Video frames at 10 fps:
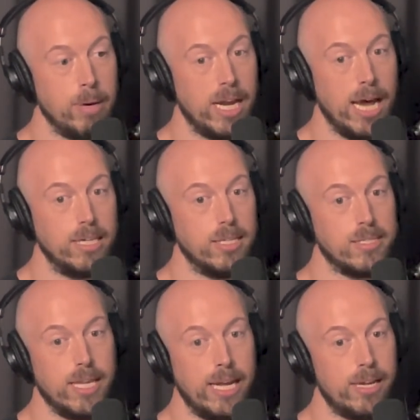I
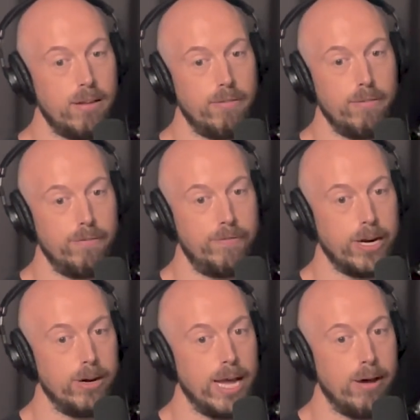just like
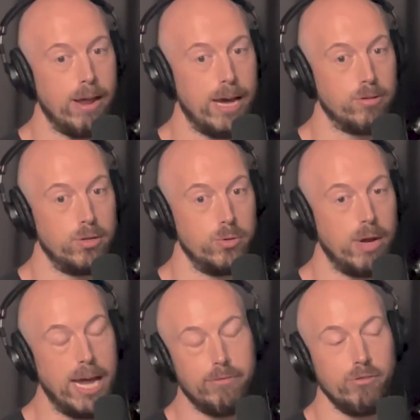figured out how to do
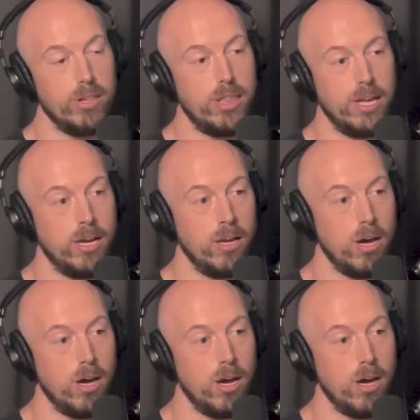everything